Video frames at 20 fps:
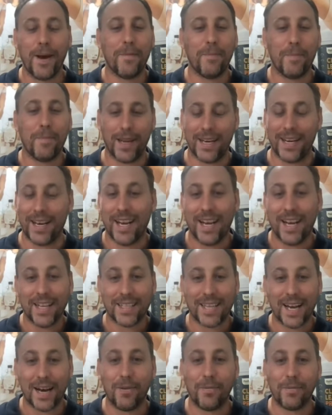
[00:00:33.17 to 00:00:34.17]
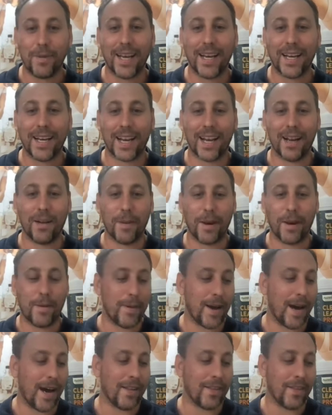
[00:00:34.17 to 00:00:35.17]
but tell me a little bit
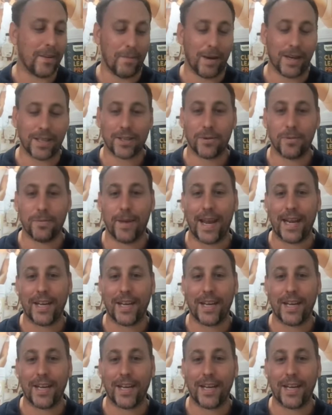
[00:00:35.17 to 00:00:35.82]
about the Muscle